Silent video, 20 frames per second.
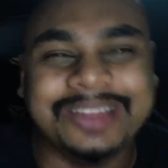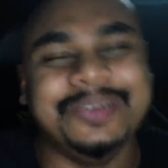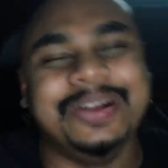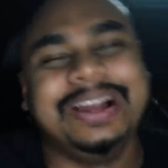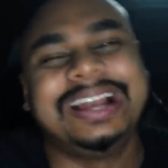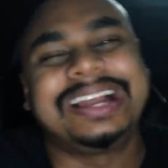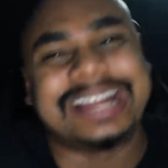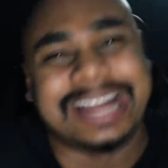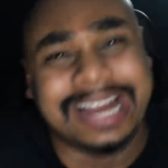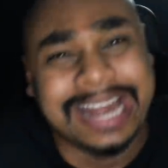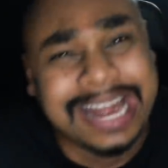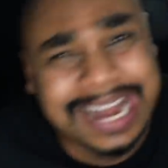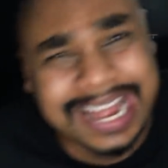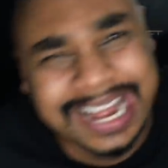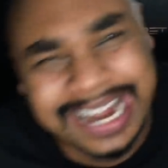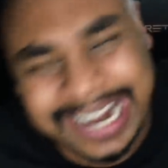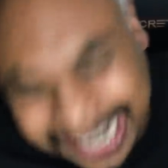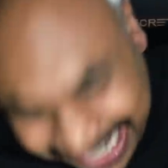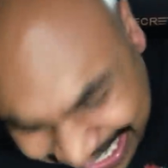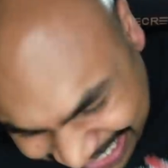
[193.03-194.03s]
you will kena.
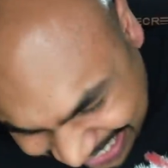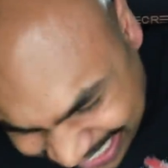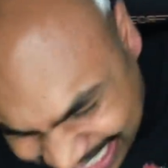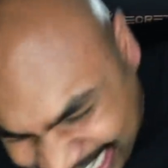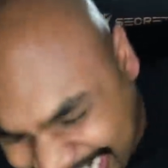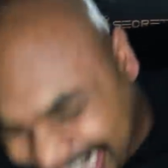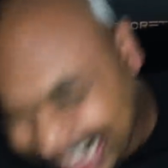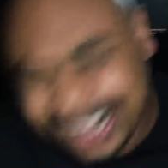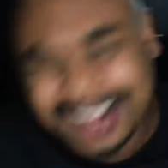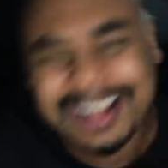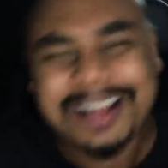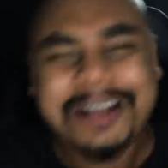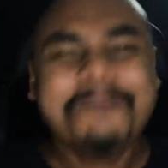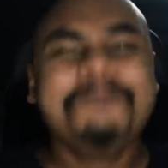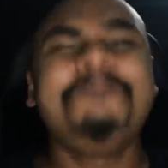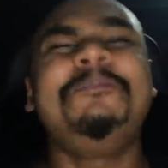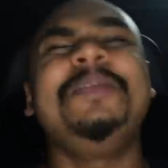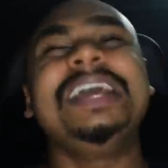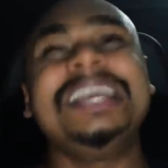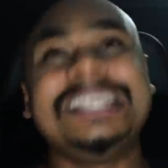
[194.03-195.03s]

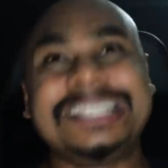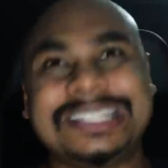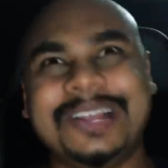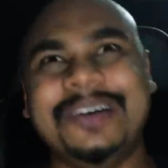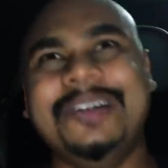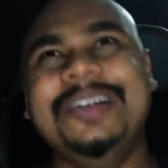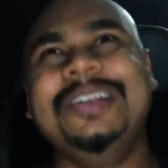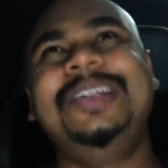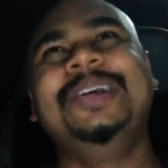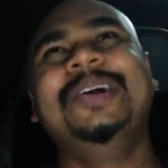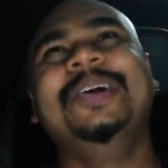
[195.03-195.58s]
Please don't do